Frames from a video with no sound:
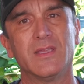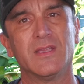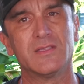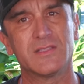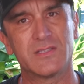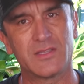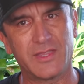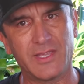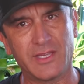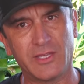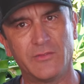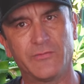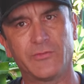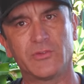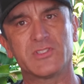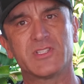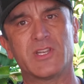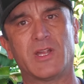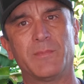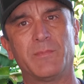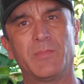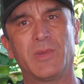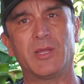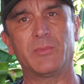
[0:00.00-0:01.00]
So thank you for
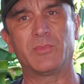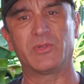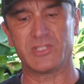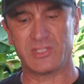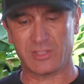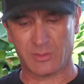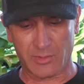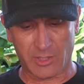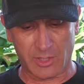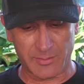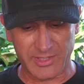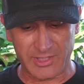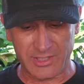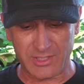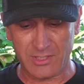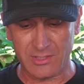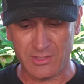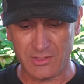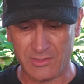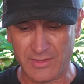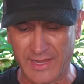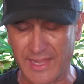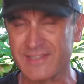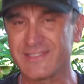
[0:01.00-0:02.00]
stopping by Ballistic B B
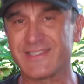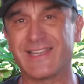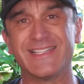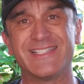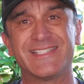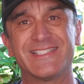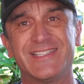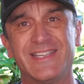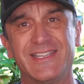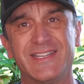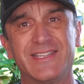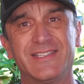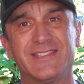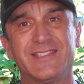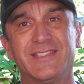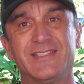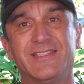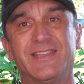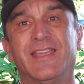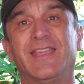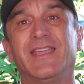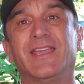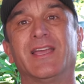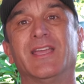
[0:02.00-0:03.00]
Q. As I stated,
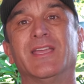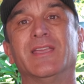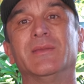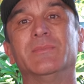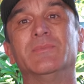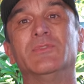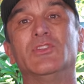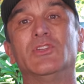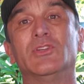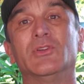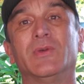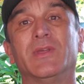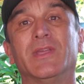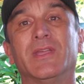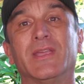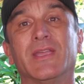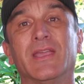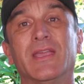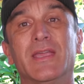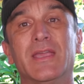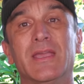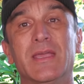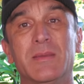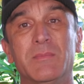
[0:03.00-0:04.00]
today I am
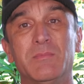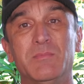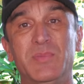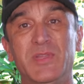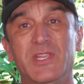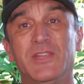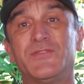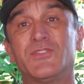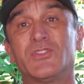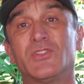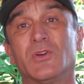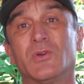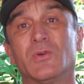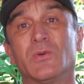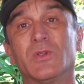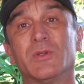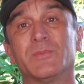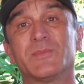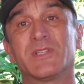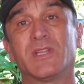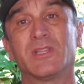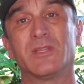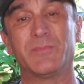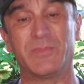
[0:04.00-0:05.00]
doing beef short
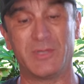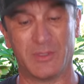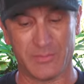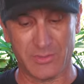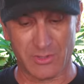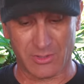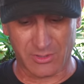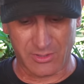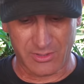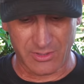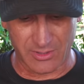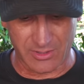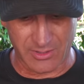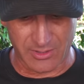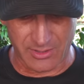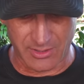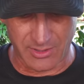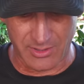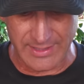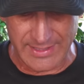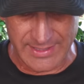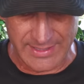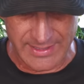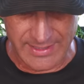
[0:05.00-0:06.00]
ribs on the Pit Barrel
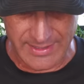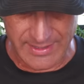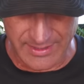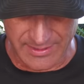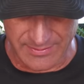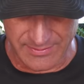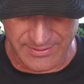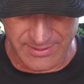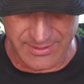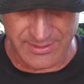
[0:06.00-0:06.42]
Cooker, and